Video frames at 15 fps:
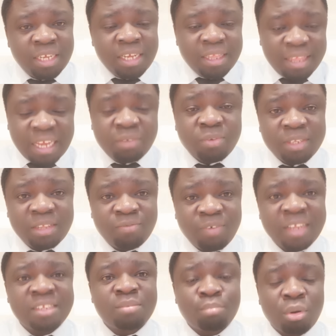That was the
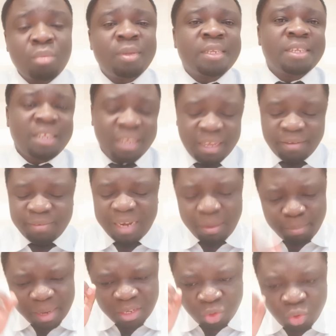first promise he gave.
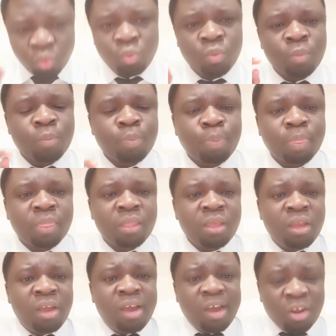Number two,
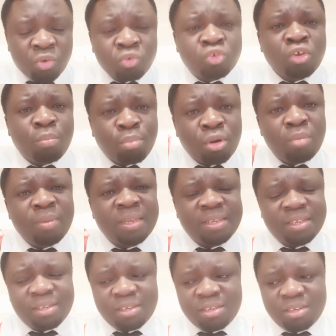Ruto
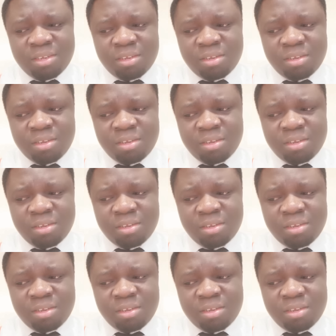promised